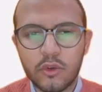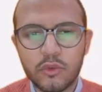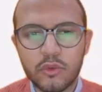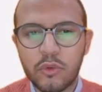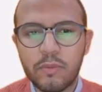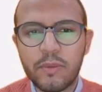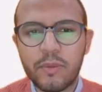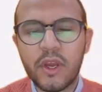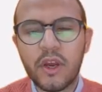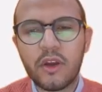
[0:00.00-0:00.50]

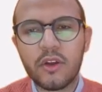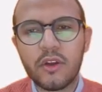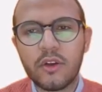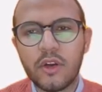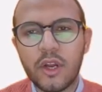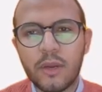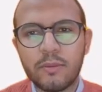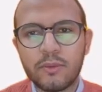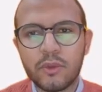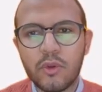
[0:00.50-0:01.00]
will be
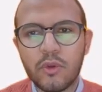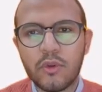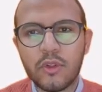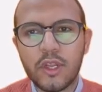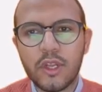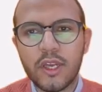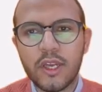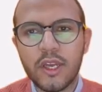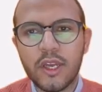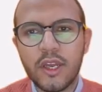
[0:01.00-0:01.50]
higher
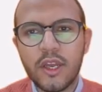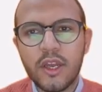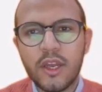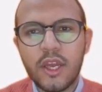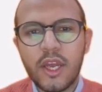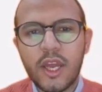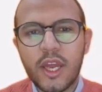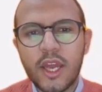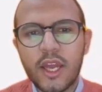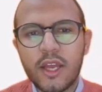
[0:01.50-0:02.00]
absolutely,
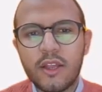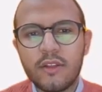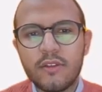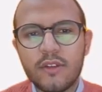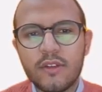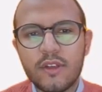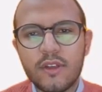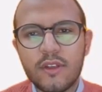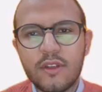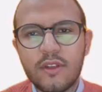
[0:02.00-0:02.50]
and
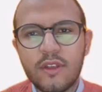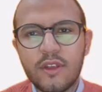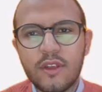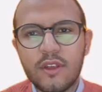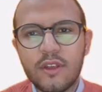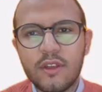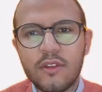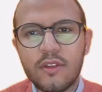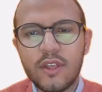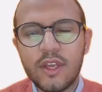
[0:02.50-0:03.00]

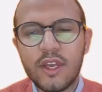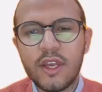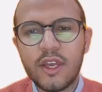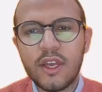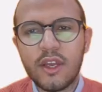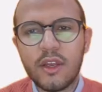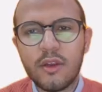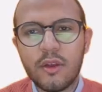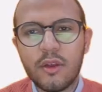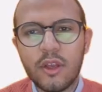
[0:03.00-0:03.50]
the
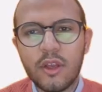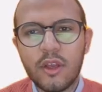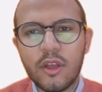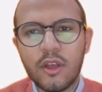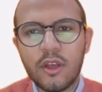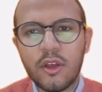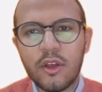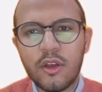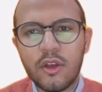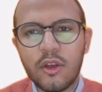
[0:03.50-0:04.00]
digging
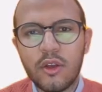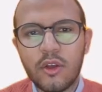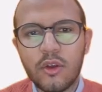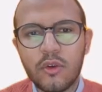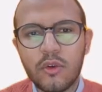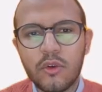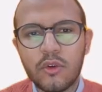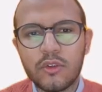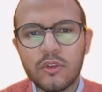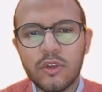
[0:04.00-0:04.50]

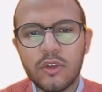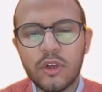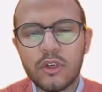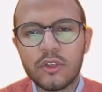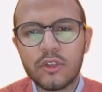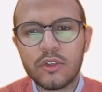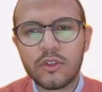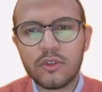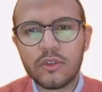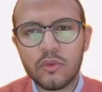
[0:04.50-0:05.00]

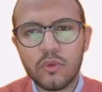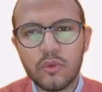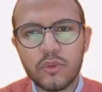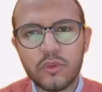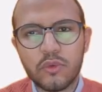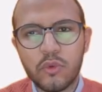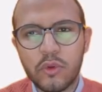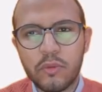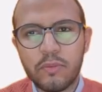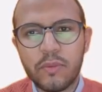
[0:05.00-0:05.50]
construction
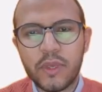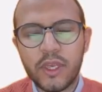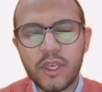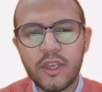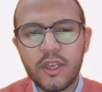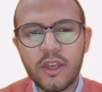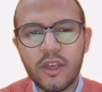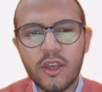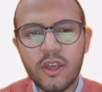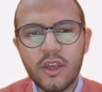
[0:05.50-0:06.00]
tools will be
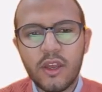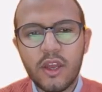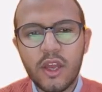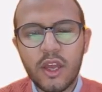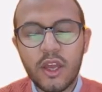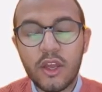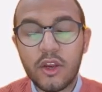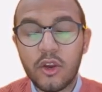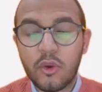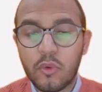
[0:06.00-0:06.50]

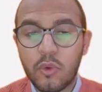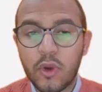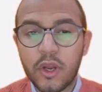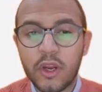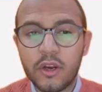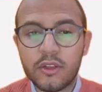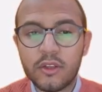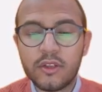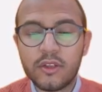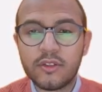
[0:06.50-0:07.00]

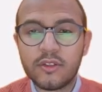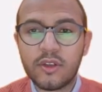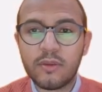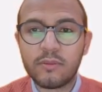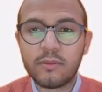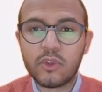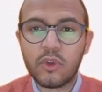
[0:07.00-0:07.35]
required in some